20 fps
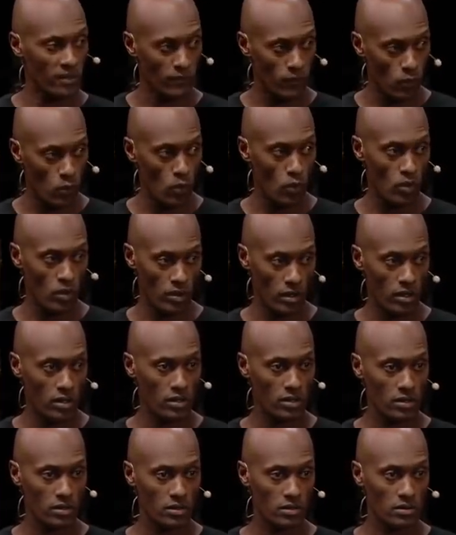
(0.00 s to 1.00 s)
of war.
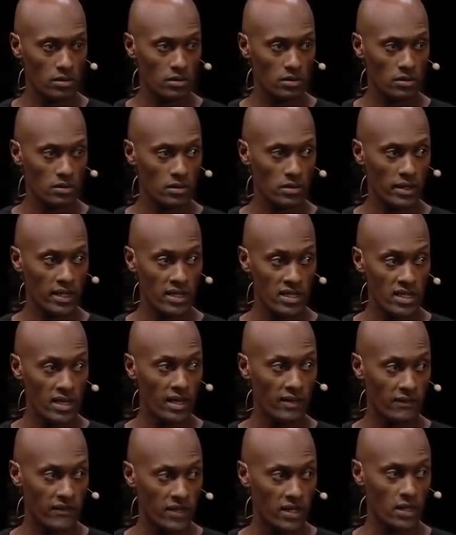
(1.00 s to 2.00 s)
H
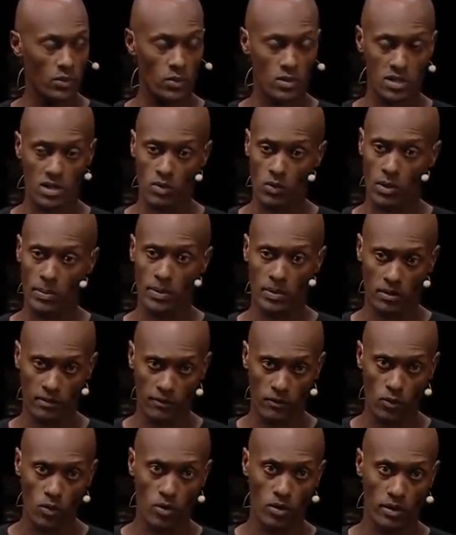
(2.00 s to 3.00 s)
I V was a weapon
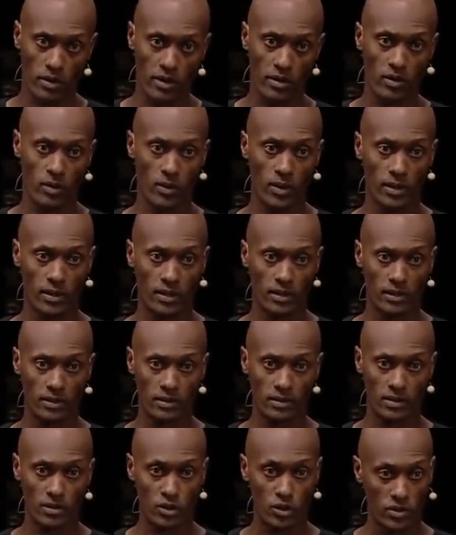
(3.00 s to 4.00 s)
of war in Rwanda
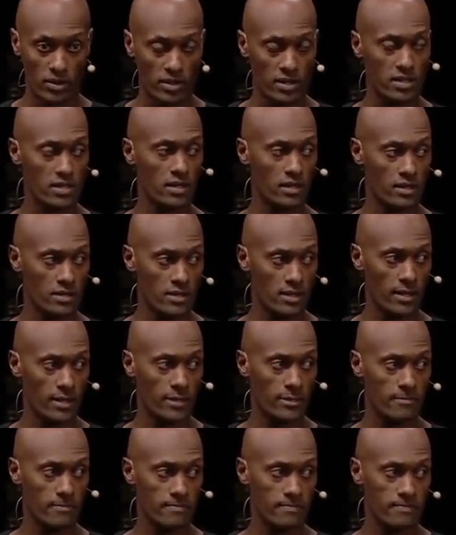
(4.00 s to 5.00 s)
during the genocide.